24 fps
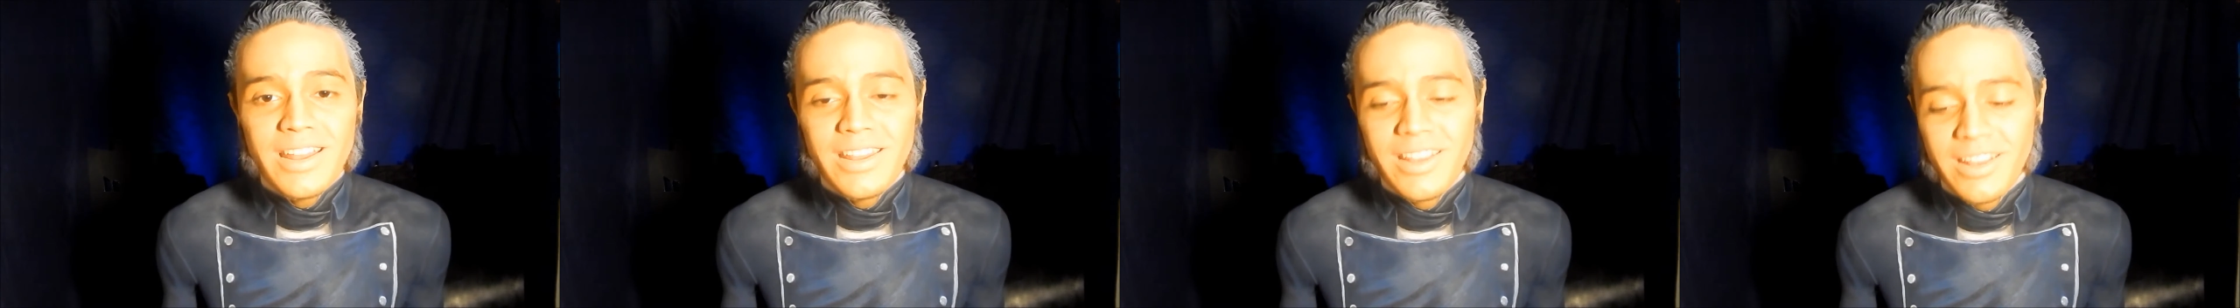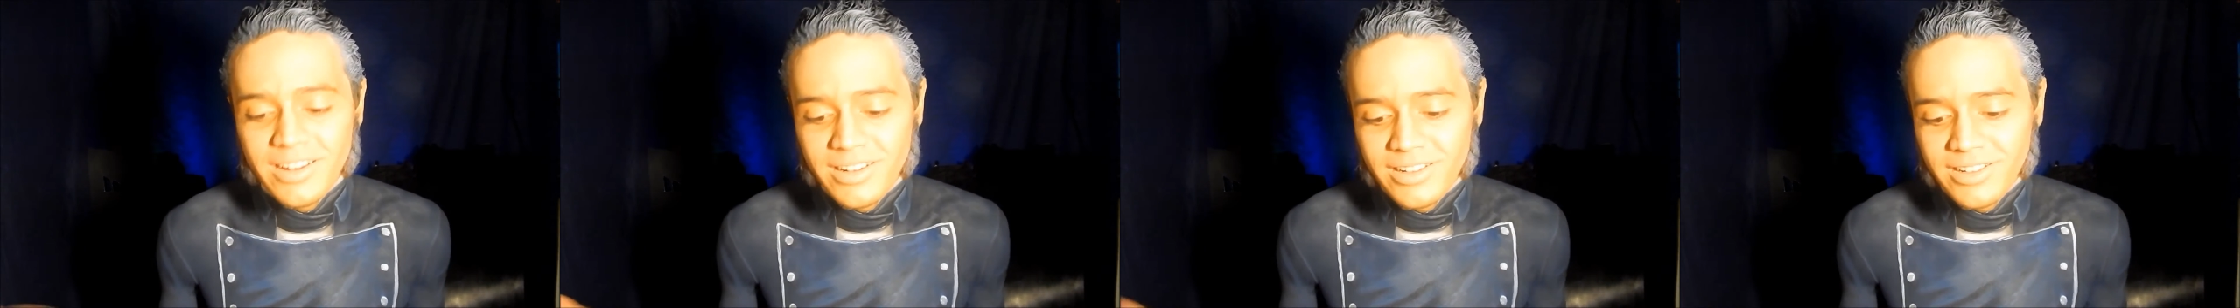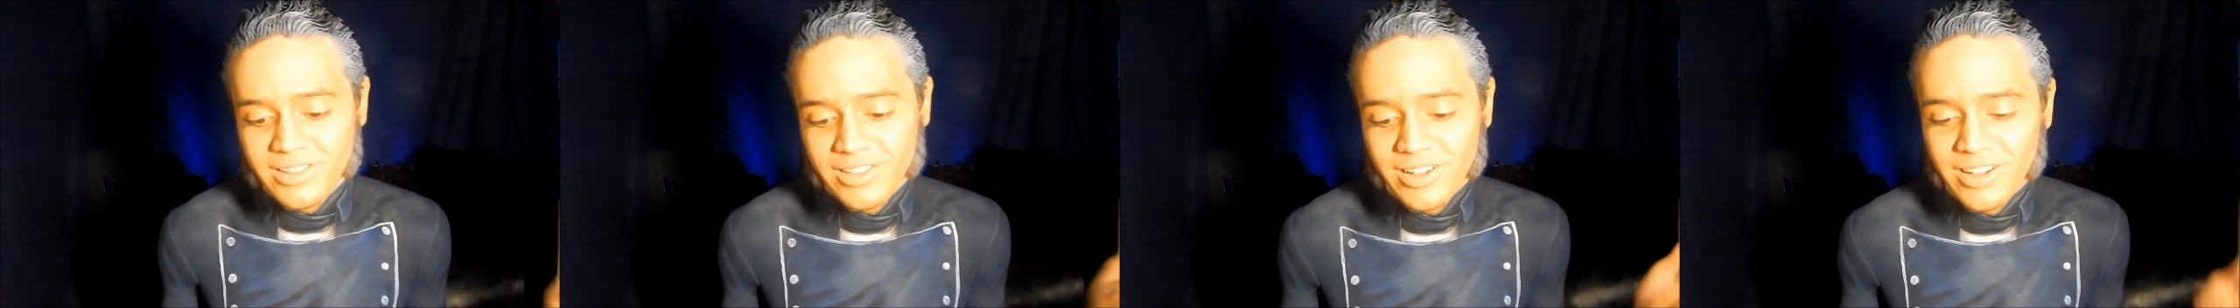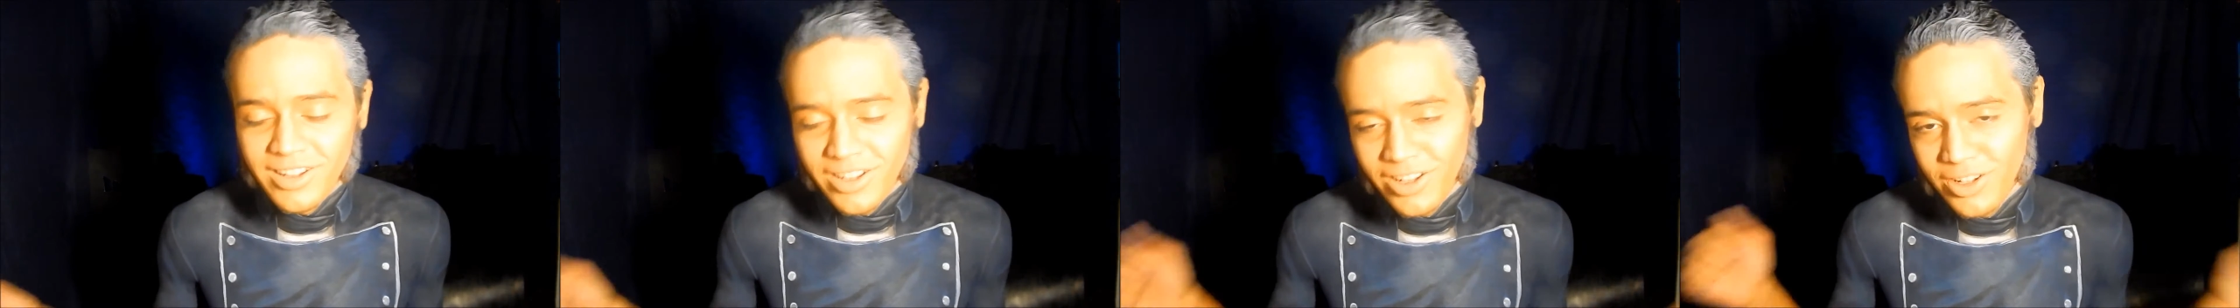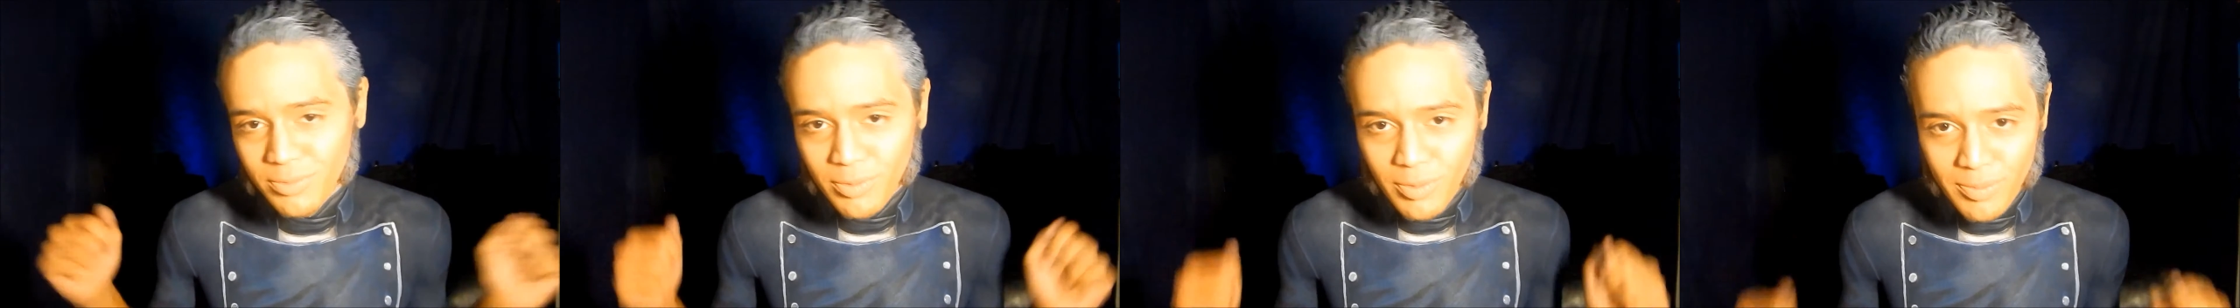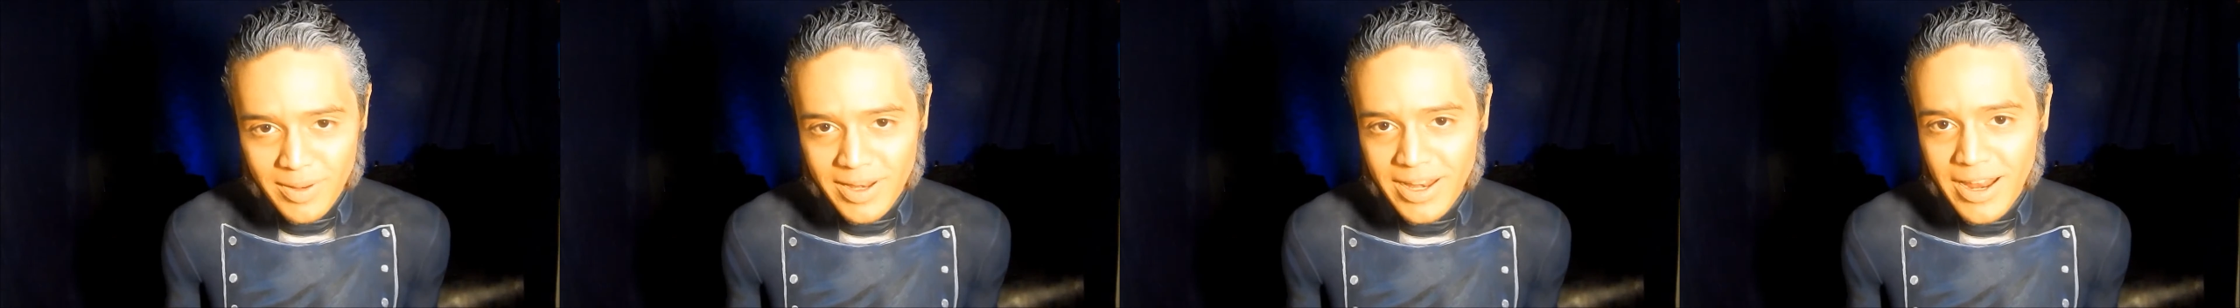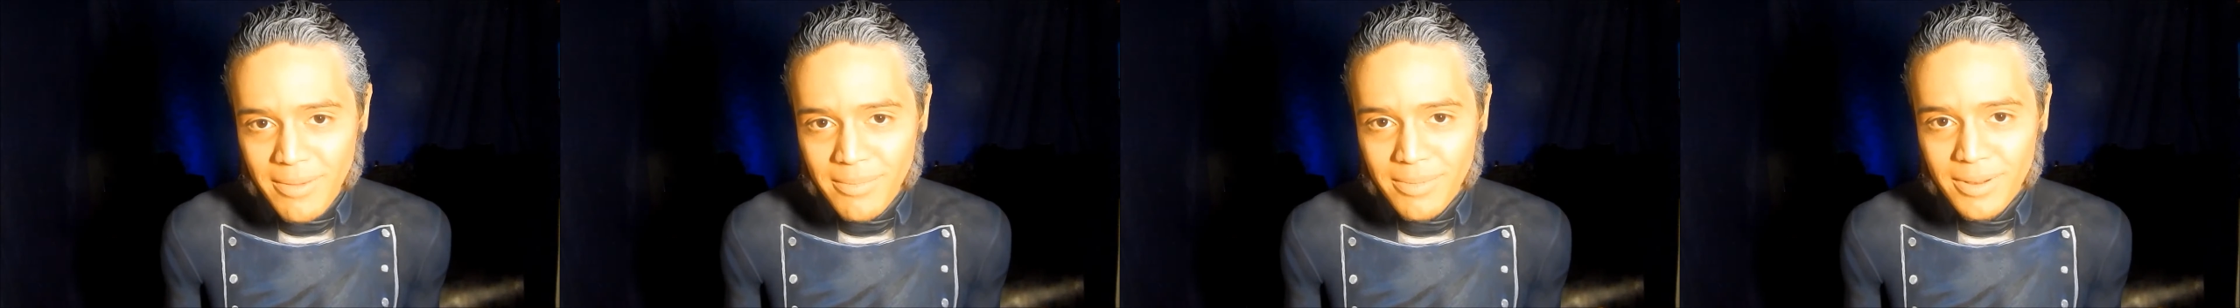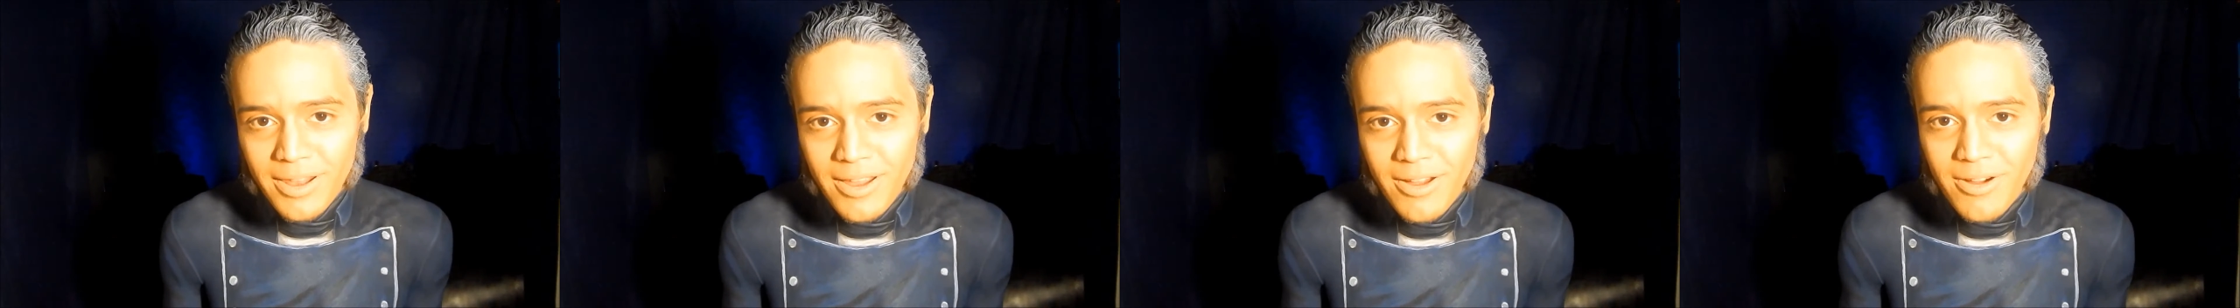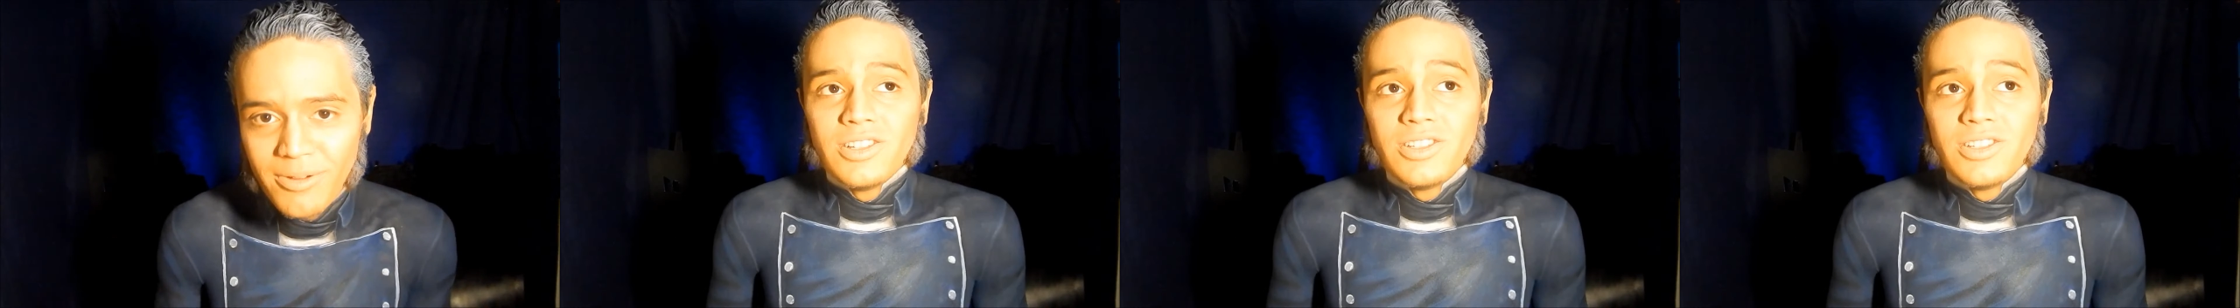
then the links will be down below.